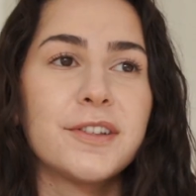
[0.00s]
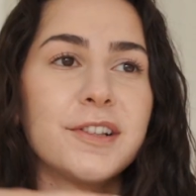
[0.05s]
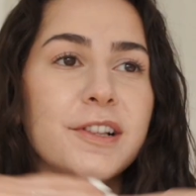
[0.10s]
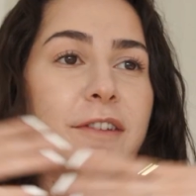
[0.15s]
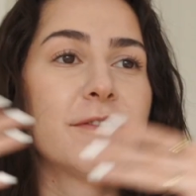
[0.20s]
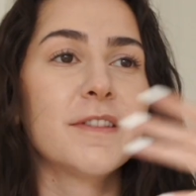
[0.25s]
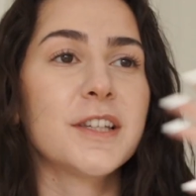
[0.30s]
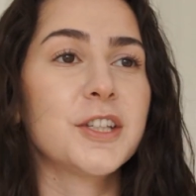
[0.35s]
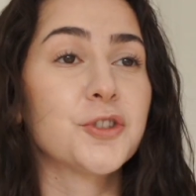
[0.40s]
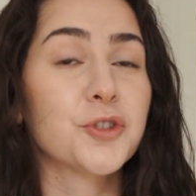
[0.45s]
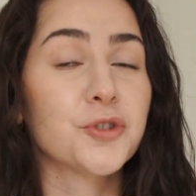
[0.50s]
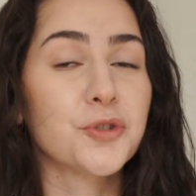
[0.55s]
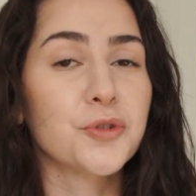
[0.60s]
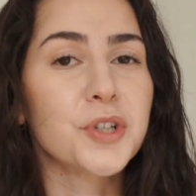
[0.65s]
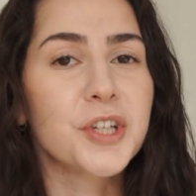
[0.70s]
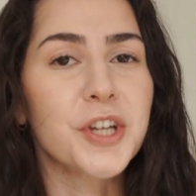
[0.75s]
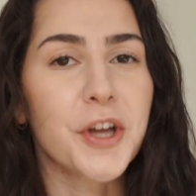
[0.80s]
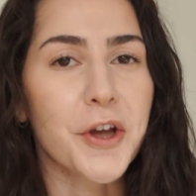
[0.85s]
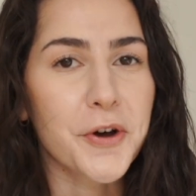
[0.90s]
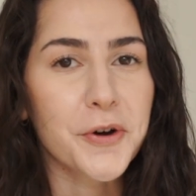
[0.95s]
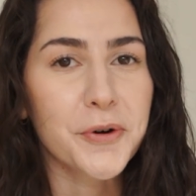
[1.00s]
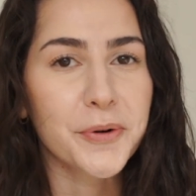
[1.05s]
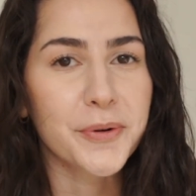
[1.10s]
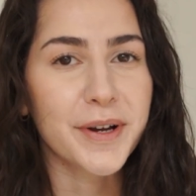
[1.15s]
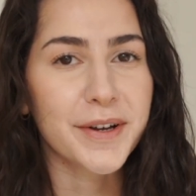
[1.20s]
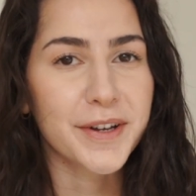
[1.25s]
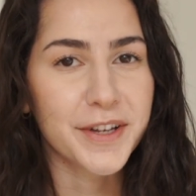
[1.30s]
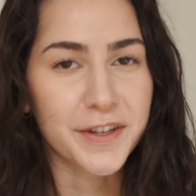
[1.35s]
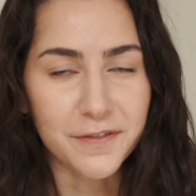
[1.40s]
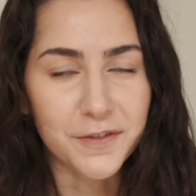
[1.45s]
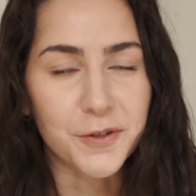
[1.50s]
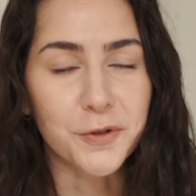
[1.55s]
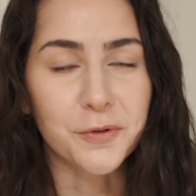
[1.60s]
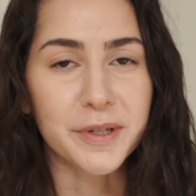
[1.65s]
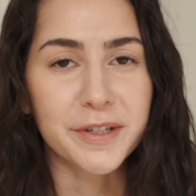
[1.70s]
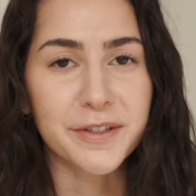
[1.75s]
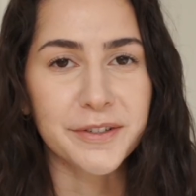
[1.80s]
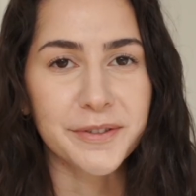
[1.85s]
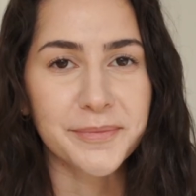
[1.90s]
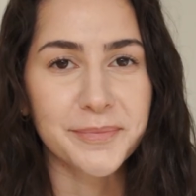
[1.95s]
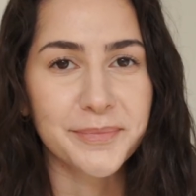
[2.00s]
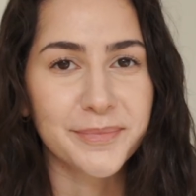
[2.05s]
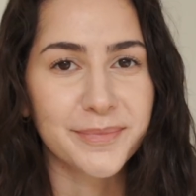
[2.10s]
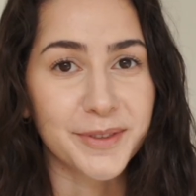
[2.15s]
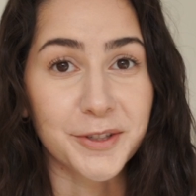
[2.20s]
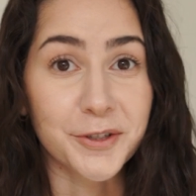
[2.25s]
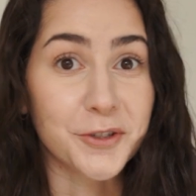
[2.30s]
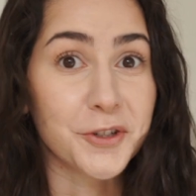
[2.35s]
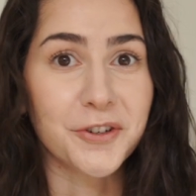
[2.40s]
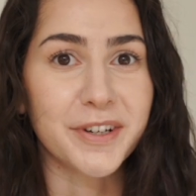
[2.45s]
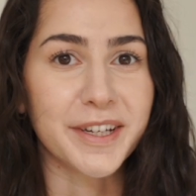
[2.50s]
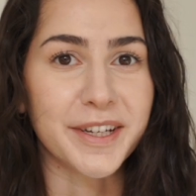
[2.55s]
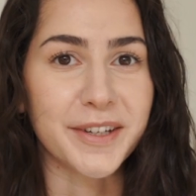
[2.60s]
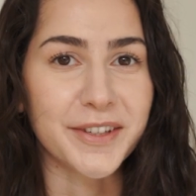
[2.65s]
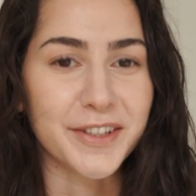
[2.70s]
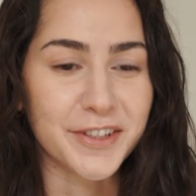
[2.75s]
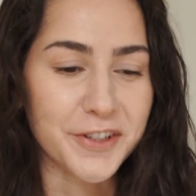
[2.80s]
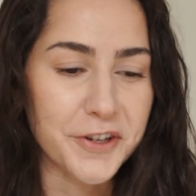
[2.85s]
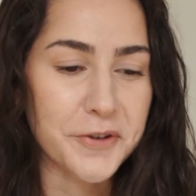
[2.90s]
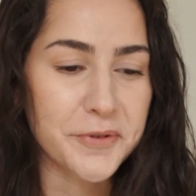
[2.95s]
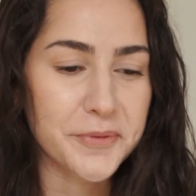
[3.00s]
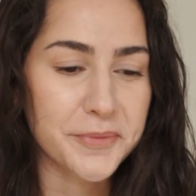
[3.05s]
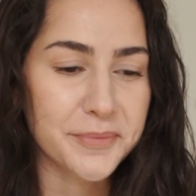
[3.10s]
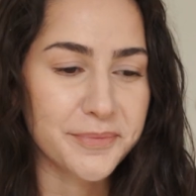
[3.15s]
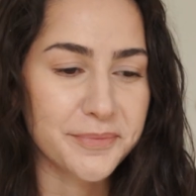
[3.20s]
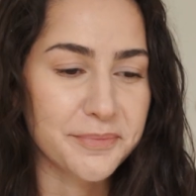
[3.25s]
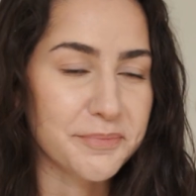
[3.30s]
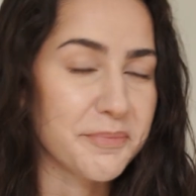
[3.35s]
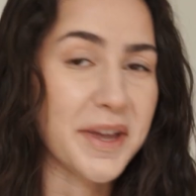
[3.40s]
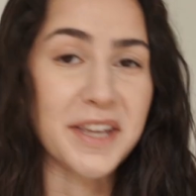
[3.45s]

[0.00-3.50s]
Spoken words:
lovely trio, if you will. They're great, you know?